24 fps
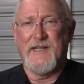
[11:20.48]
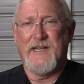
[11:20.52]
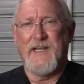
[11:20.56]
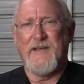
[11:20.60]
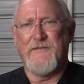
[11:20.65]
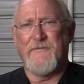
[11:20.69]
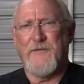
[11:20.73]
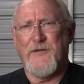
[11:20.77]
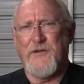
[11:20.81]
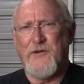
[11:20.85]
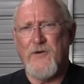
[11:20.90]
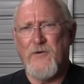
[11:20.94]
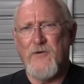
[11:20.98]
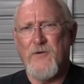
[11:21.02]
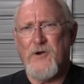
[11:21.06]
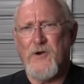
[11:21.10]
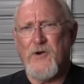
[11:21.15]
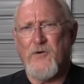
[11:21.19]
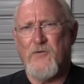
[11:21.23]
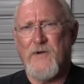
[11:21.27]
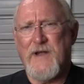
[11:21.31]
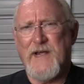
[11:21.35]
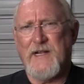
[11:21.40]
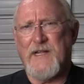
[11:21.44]
If you don't
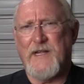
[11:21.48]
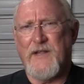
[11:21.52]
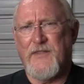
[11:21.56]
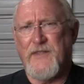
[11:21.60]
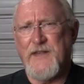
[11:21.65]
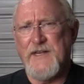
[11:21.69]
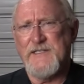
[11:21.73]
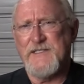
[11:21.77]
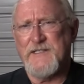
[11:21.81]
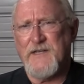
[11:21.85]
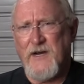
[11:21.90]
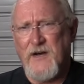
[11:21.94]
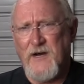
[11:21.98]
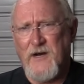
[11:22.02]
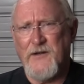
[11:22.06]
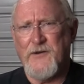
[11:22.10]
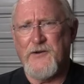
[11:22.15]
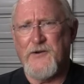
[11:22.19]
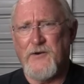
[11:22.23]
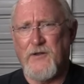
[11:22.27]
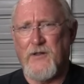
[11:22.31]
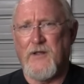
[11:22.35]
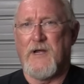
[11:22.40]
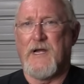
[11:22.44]
correct these
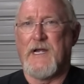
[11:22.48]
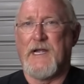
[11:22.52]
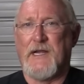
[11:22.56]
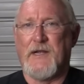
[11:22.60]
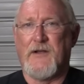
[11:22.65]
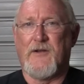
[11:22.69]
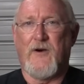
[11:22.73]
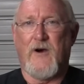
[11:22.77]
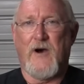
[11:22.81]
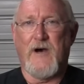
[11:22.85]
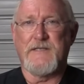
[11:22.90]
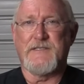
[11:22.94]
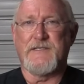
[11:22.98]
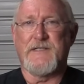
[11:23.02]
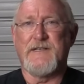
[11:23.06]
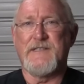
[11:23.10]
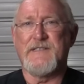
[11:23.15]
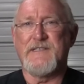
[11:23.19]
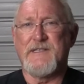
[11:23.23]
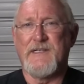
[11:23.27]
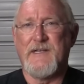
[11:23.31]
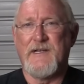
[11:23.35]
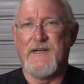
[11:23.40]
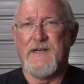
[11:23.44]
underlying
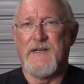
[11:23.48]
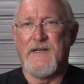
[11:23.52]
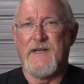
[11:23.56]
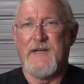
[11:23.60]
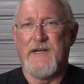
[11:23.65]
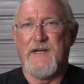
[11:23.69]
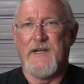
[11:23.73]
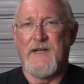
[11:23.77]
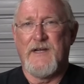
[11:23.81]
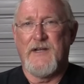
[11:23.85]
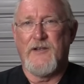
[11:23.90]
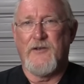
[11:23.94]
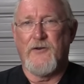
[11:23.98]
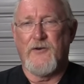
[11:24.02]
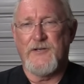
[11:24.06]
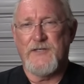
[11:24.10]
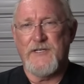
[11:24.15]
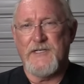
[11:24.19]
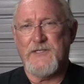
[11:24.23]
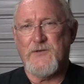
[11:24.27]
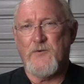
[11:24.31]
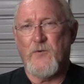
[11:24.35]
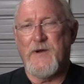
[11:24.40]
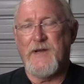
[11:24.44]
causes, you're
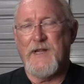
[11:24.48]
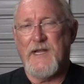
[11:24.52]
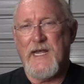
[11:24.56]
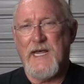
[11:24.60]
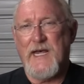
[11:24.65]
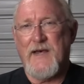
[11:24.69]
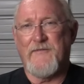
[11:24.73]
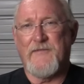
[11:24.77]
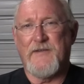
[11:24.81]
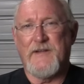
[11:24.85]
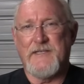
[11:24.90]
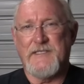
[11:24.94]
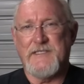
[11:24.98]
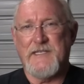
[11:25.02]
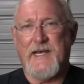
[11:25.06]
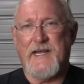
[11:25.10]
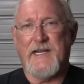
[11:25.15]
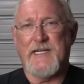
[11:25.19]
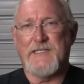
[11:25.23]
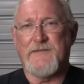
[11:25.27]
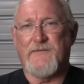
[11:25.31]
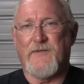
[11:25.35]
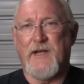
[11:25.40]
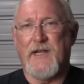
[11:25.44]
just going to have a
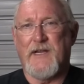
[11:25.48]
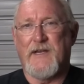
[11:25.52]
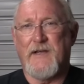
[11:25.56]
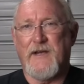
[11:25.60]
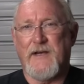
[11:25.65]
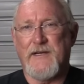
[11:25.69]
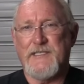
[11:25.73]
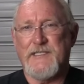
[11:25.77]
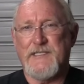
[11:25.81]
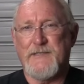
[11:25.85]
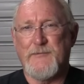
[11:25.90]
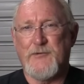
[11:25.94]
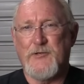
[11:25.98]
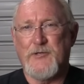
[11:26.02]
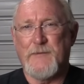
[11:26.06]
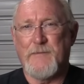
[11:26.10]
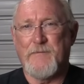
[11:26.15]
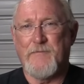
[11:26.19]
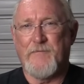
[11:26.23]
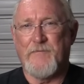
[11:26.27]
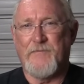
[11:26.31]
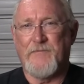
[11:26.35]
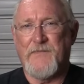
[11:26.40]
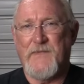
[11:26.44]
dissatisfied customer
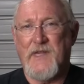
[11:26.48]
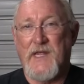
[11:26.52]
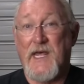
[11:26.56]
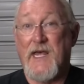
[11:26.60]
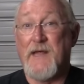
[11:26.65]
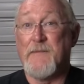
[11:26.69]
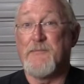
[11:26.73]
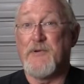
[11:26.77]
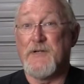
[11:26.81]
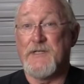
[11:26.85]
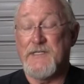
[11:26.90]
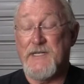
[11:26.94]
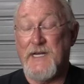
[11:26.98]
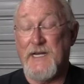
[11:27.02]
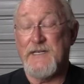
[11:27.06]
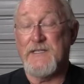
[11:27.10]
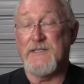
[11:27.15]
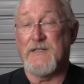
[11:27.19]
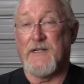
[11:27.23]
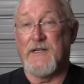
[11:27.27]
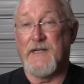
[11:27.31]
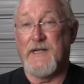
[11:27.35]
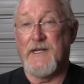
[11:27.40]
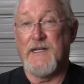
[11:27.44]
and
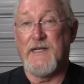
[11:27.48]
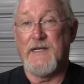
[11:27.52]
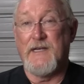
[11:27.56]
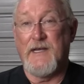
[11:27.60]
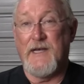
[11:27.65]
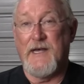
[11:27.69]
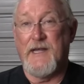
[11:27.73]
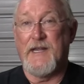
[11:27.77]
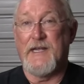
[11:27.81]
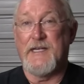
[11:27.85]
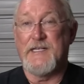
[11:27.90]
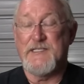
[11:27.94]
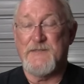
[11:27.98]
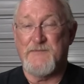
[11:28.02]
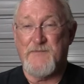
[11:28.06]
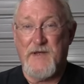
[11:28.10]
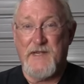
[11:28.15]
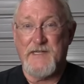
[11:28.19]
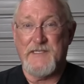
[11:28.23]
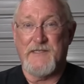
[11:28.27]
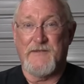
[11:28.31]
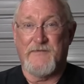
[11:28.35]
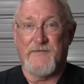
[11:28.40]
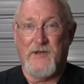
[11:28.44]
potentially an
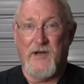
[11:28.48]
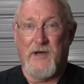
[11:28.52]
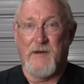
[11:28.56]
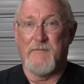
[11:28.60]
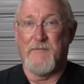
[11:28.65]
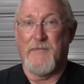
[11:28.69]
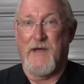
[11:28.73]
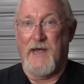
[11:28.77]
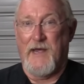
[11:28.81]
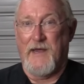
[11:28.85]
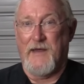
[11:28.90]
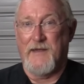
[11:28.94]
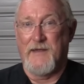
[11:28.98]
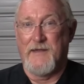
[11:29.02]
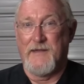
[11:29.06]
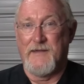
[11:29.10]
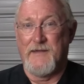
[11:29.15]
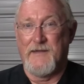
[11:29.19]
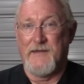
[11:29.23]
expensive comeback.